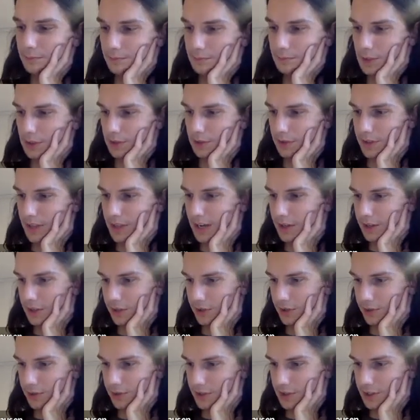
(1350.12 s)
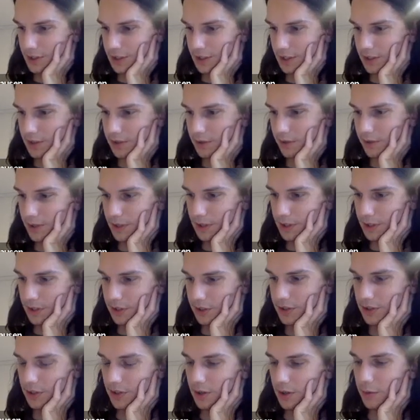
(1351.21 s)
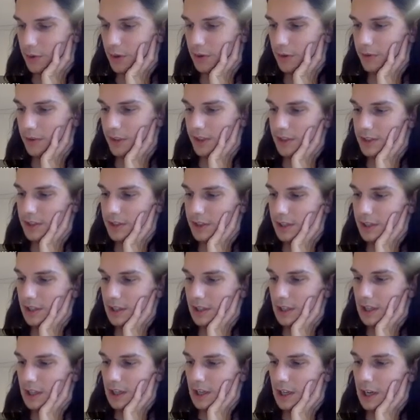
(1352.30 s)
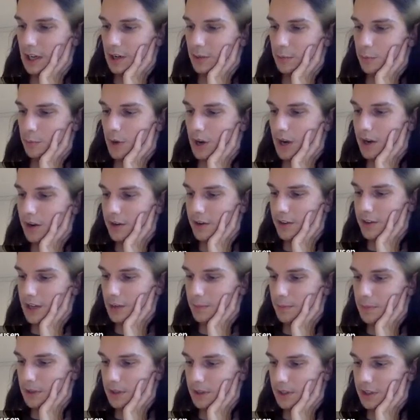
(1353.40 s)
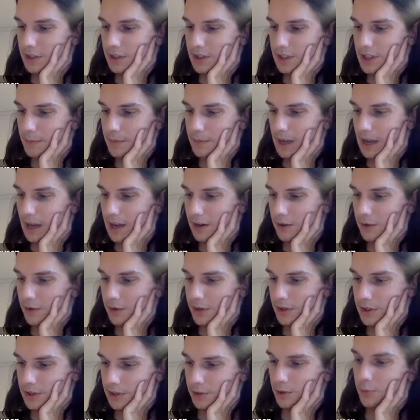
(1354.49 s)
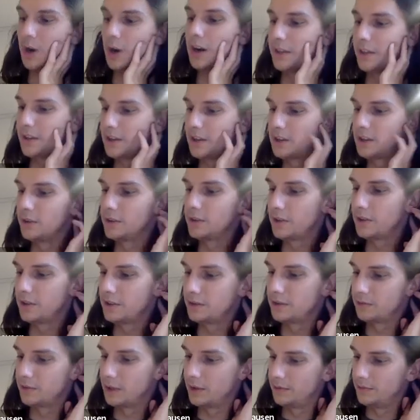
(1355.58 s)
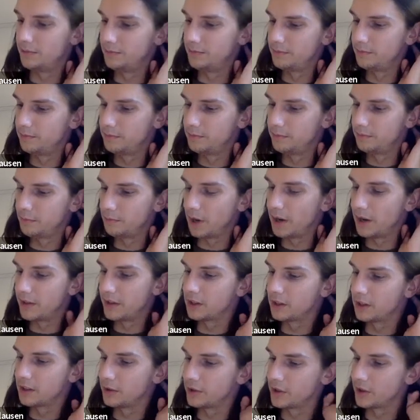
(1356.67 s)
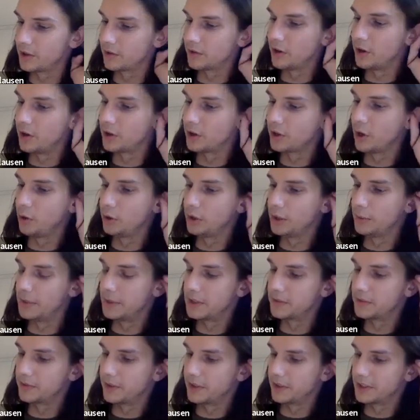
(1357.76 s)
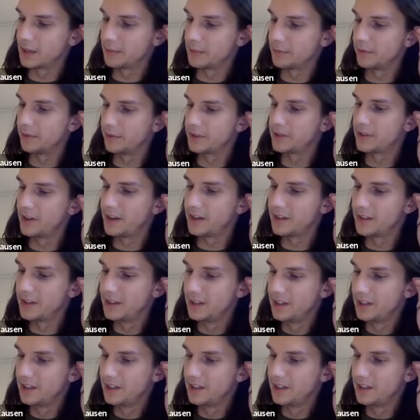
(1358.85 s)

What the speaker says: So that shows that these two conditions are equivalent. Why are they abelian subcategories, or why are they closed under, well, why are they closed under all colimits, for example? It's not